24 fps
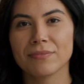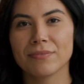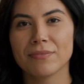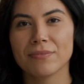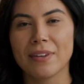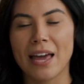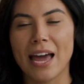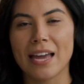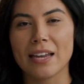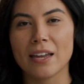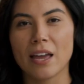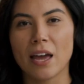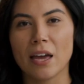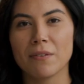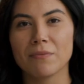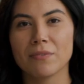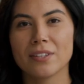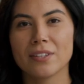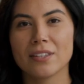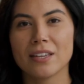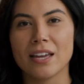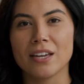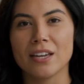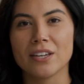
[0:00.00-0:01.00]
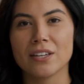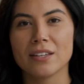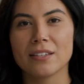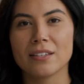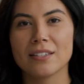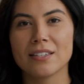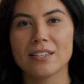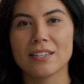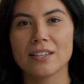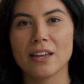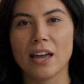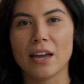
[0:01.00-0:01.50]
That conversation
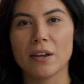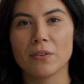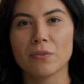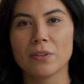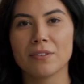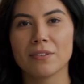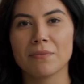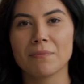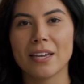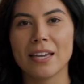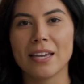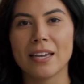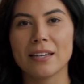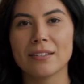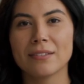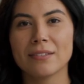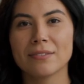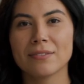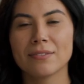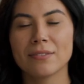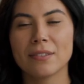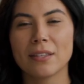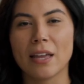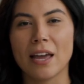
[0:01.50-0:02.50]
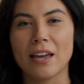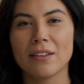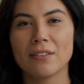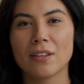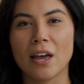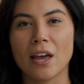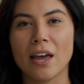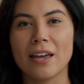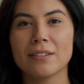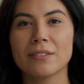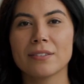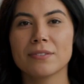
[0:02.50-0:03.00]
stuck with me. I
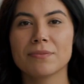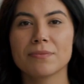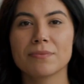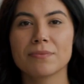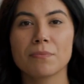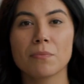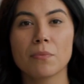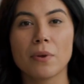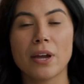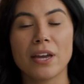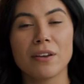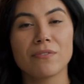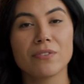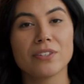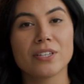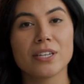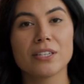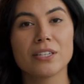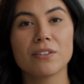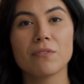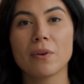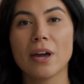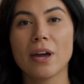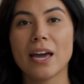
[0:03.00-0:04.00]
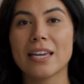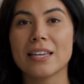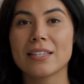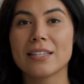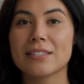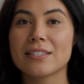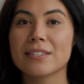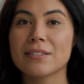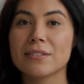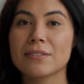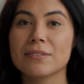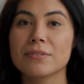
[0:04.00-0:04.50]
thought, what if she's
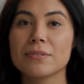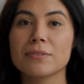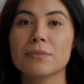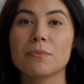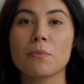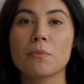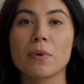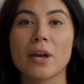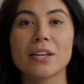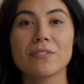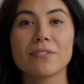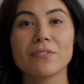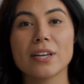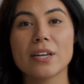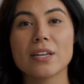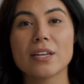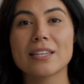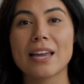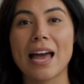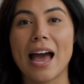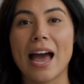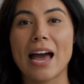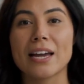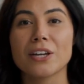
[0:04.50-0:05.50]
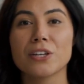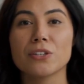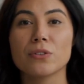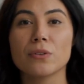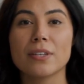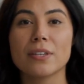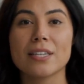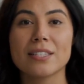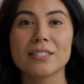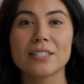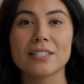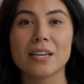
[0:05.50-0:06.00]
right? What if there's
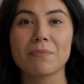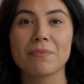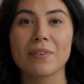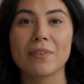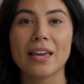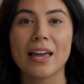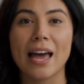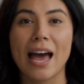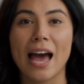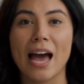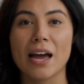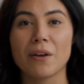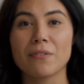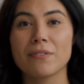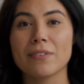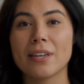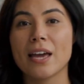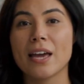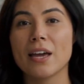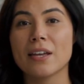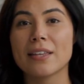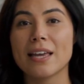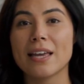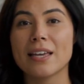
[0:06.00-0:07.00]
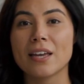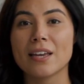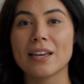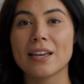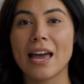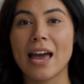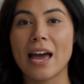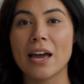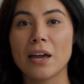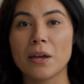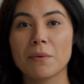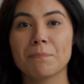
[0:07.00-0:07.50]
actually something out there that could
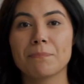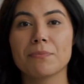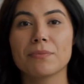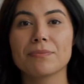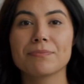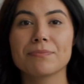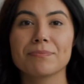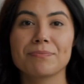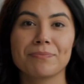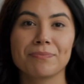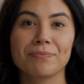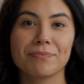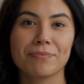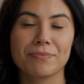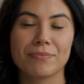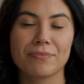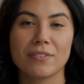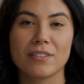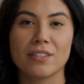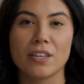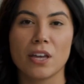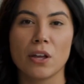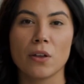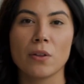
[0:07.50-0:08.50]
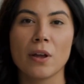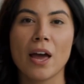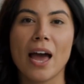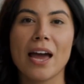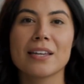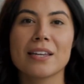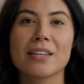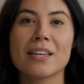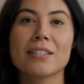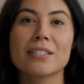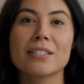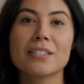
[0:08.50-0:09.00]
help? So
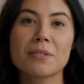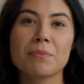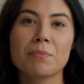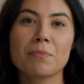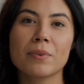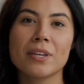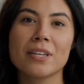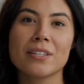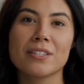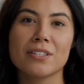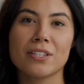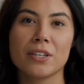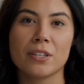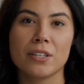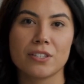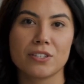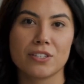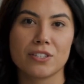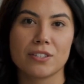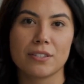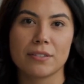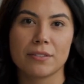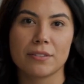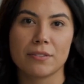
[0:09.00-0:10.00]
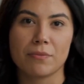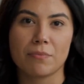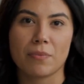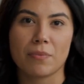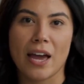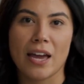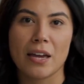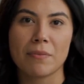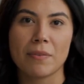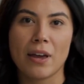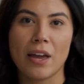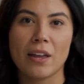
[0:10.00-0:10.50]
I did some research,
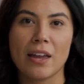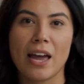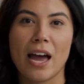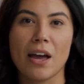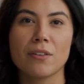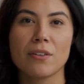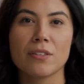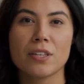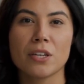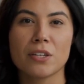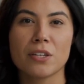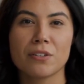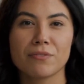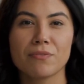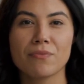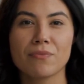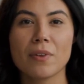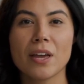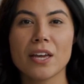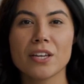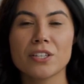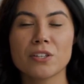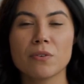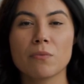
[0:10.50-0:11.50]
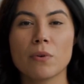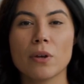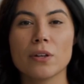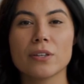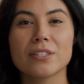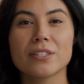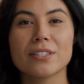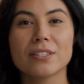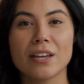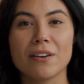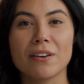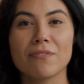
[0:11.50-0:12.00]
read about how NerveFresh
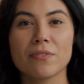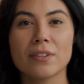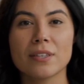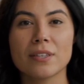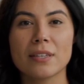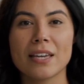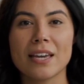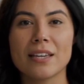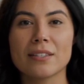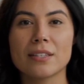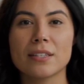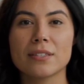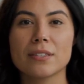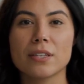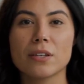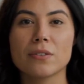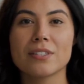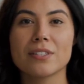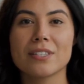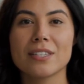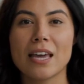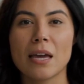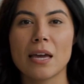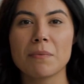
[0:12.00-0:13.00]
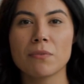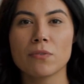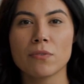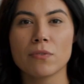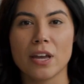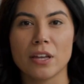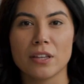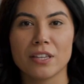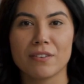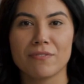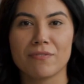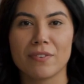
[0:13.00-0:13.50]
works differently than those
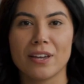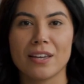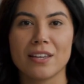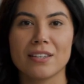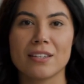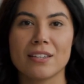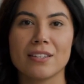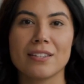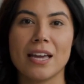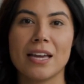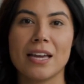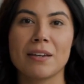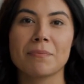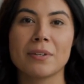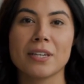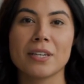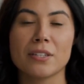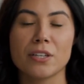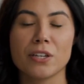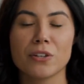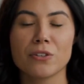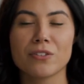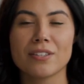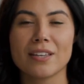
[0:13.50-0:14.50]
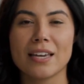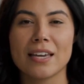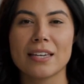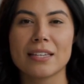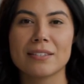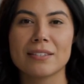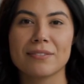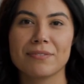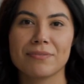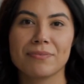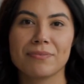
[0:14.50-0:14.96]
temporary fixes I'd been using.